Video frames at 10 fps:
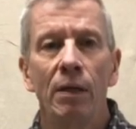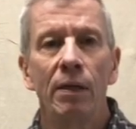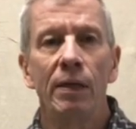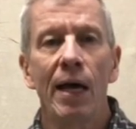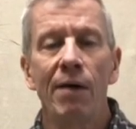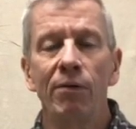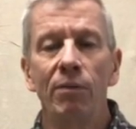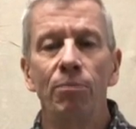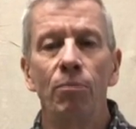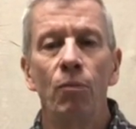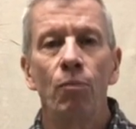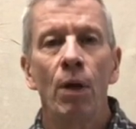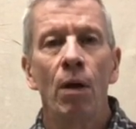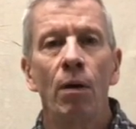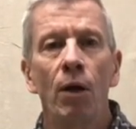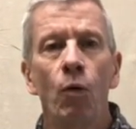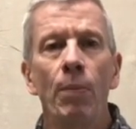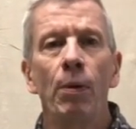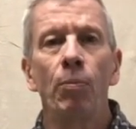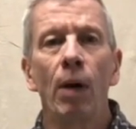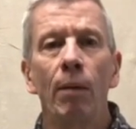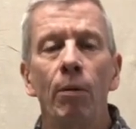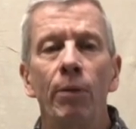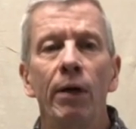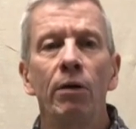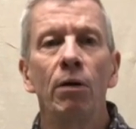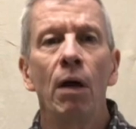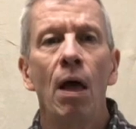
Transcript: didn't have a equipment problem there.